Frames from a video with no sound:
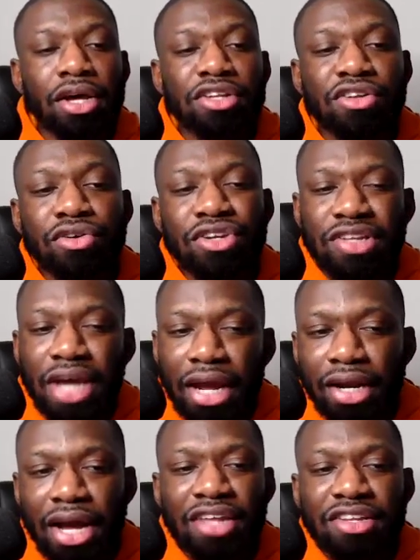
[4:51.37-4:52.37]
So you just got
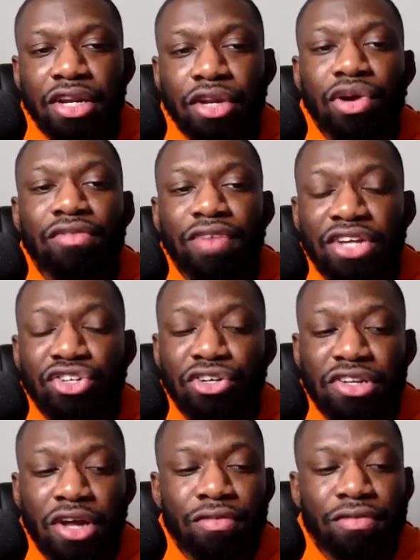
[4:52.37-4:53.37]
to constantly reinvent
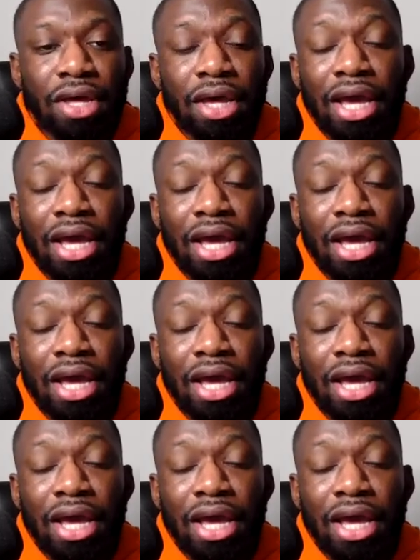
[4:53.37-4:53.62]
yourself.